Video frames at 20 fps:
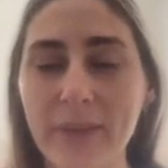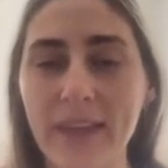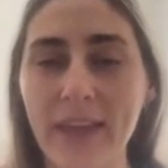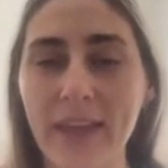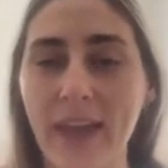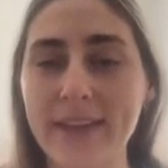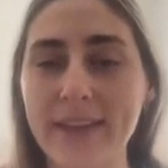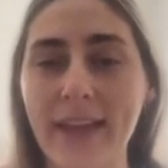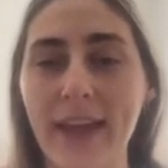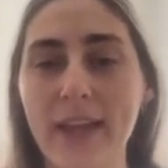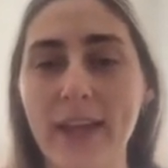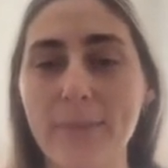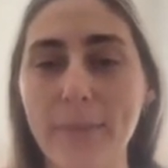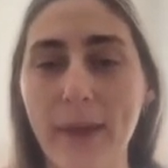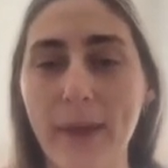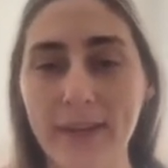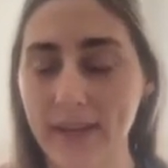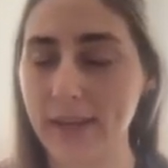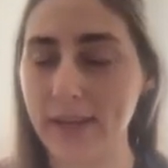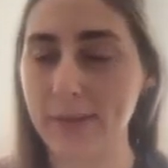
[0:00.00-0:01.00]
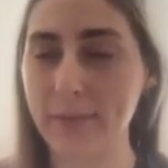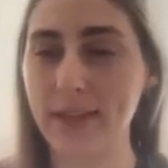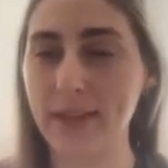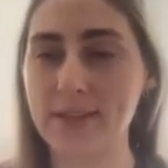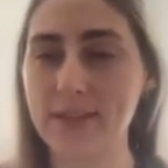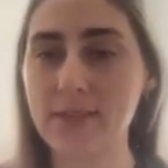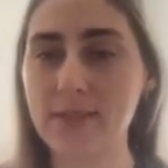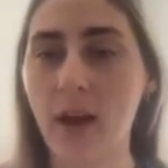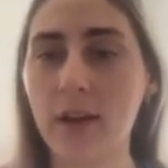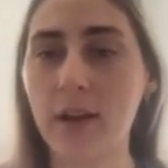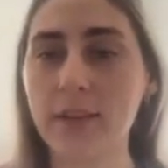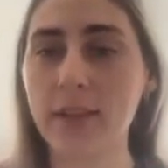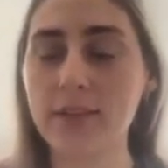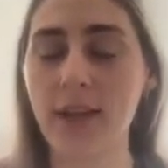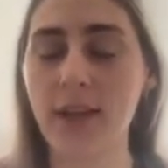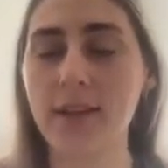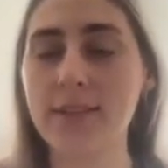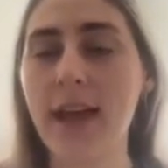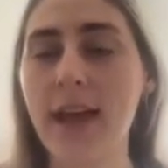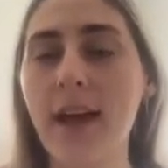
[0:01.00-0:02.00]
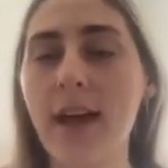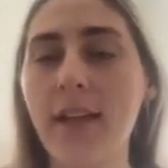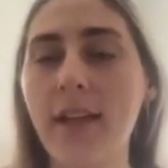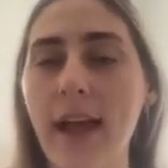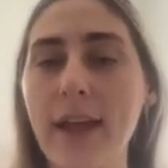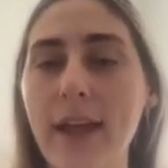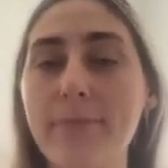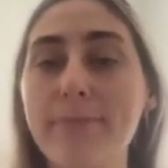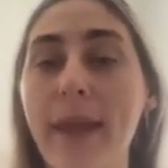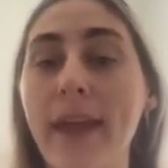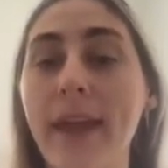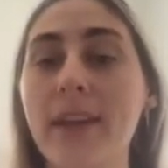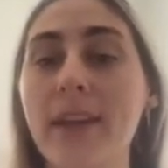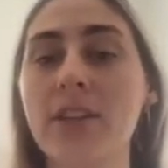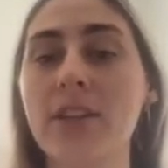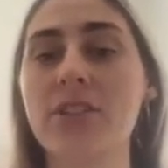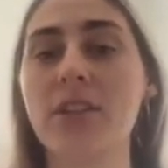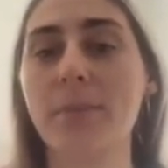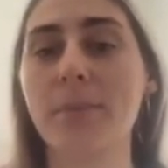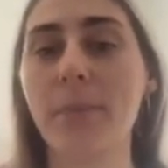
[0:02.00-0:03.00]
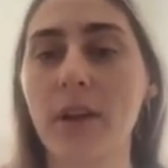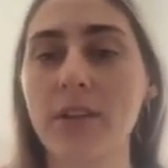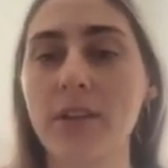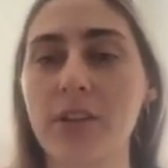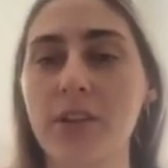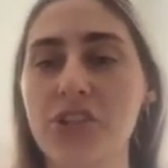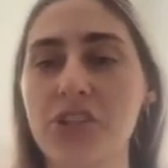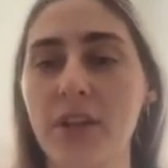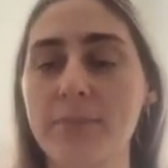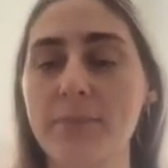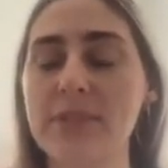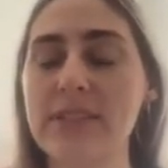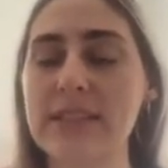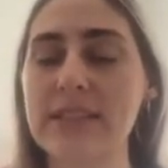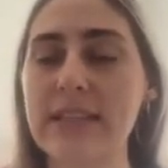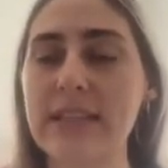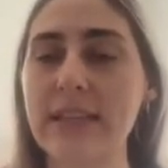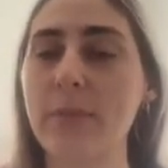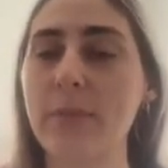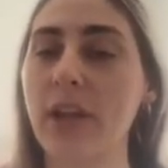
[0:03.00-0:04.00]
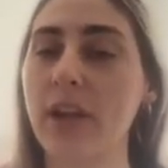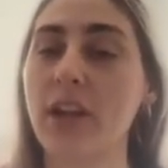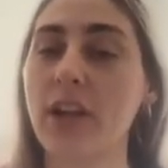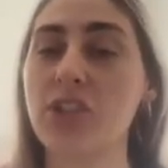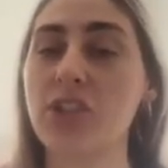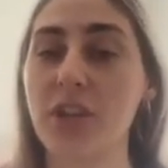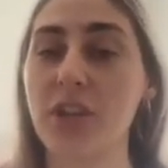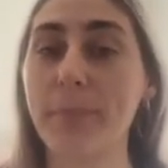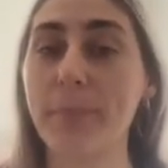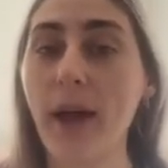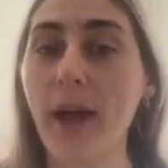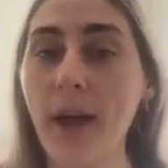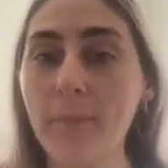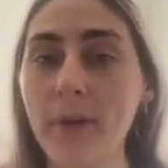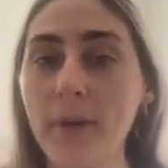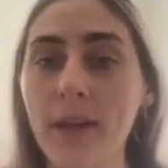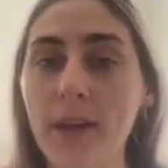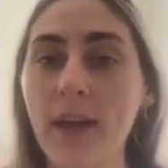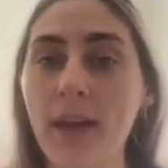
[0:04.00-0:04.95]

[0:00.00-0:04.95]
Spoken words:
me. Again, my name is Carly Dowdell. I manage the partnerships team here at ShipBob.